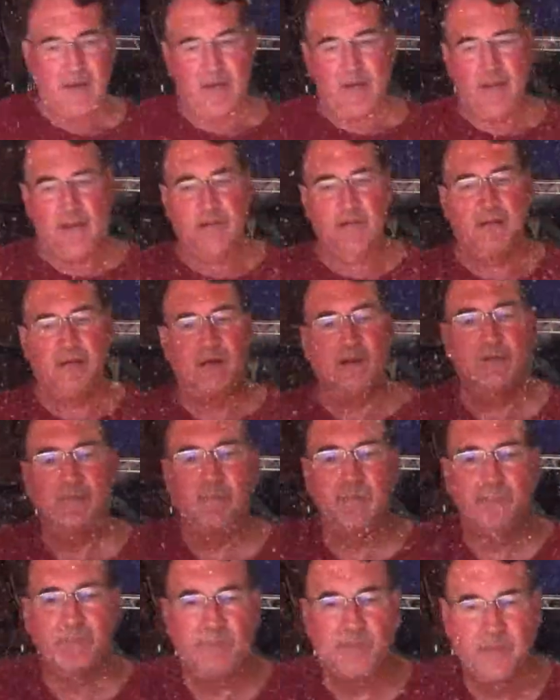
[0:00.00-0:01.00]
and
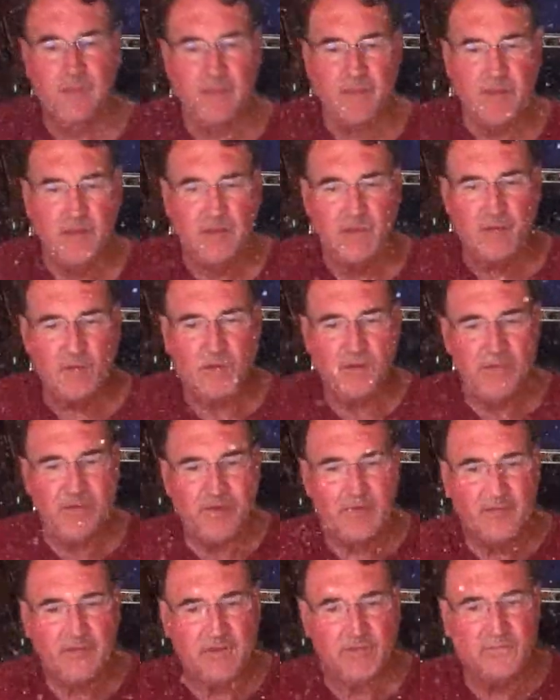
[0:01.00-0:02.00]
we
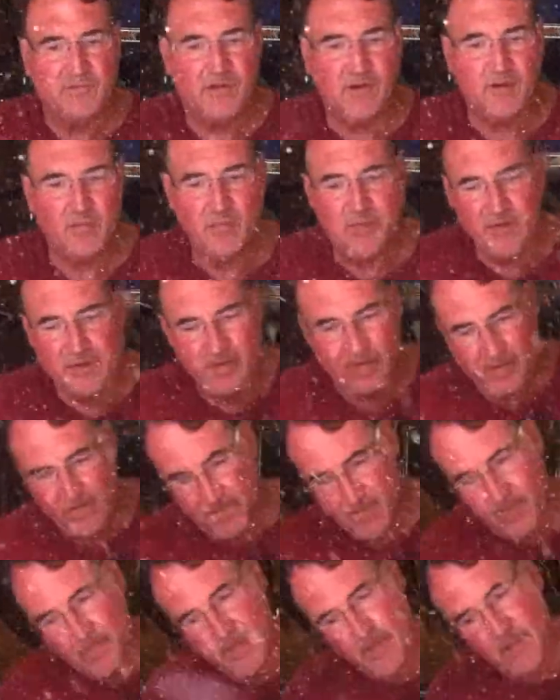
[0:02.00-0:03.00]
think that's going to be
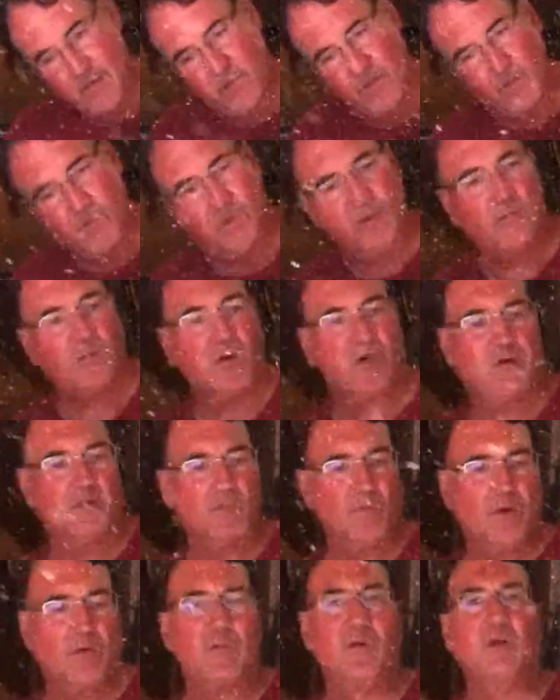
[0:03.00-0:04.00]

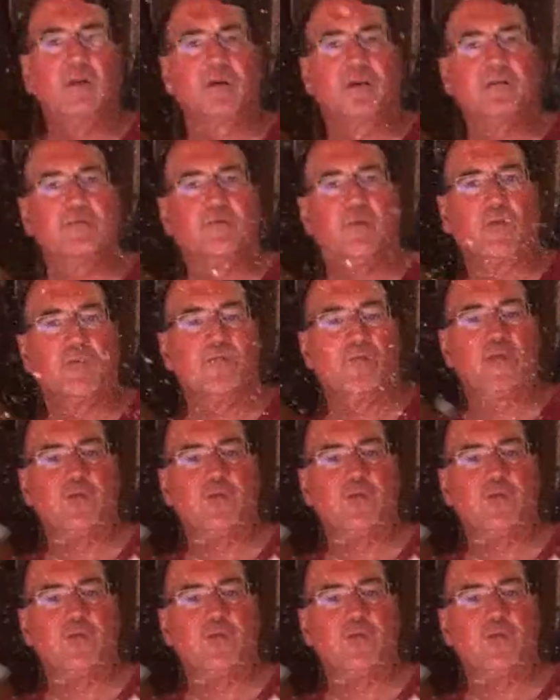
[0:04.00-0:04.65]
what we're looking for